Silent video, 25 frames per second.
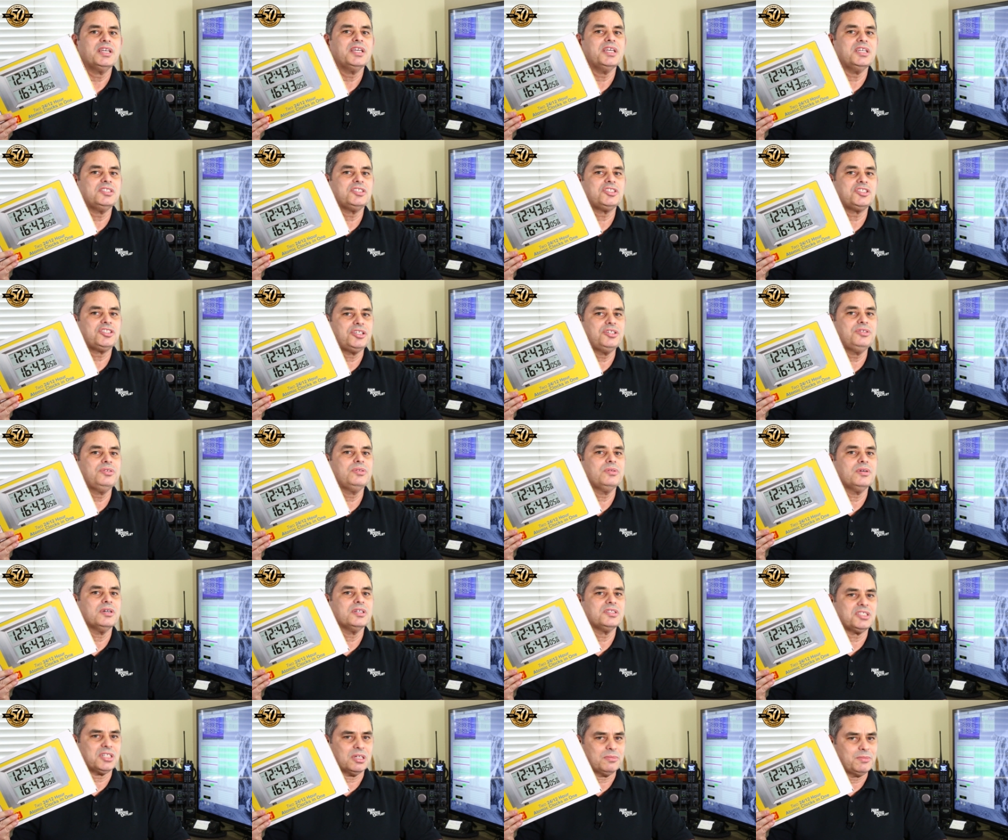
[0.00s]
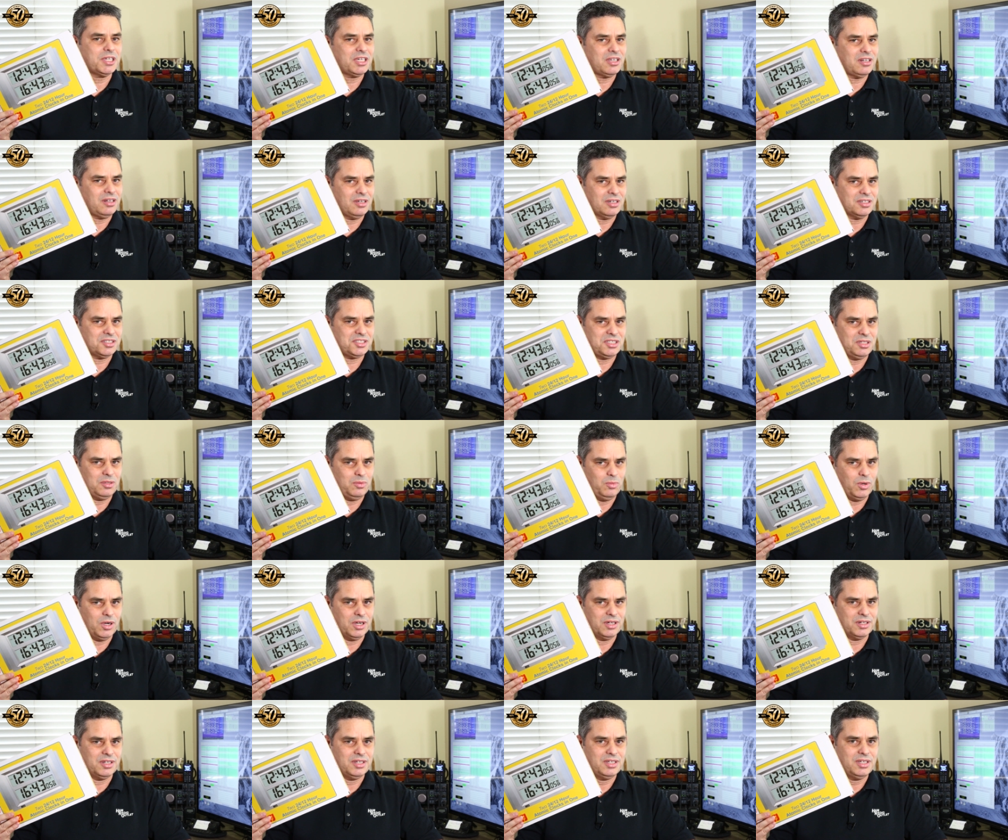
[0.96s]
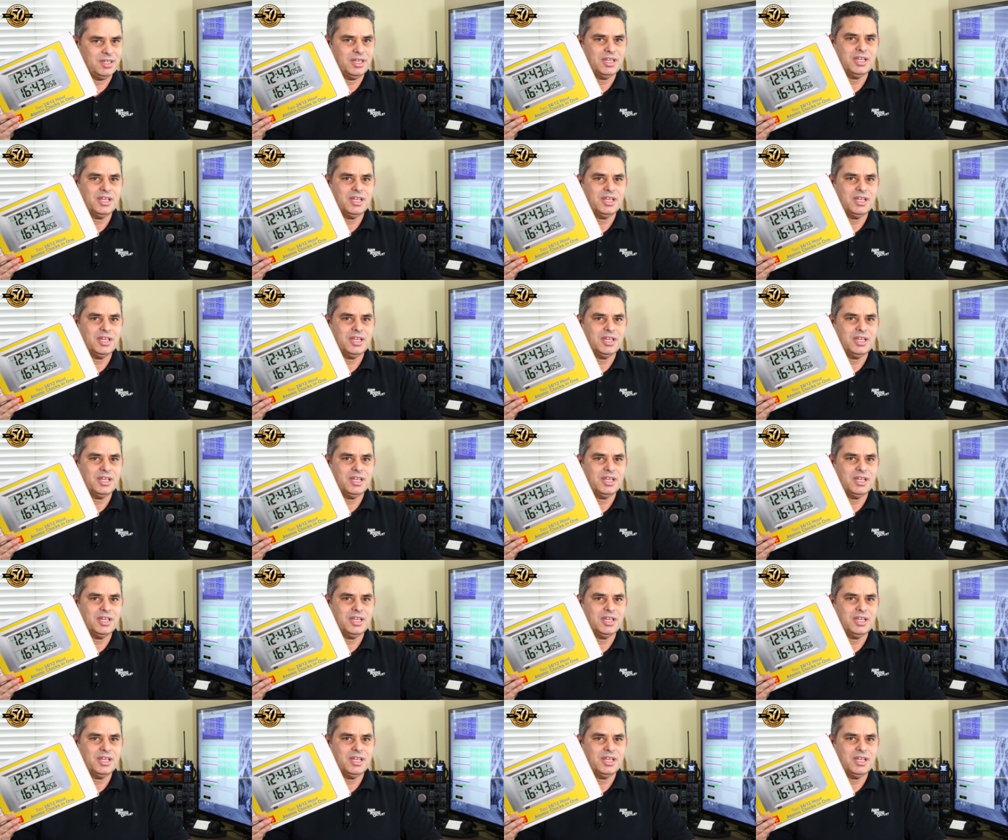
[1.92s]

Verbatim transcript: is two atomic clocks in one.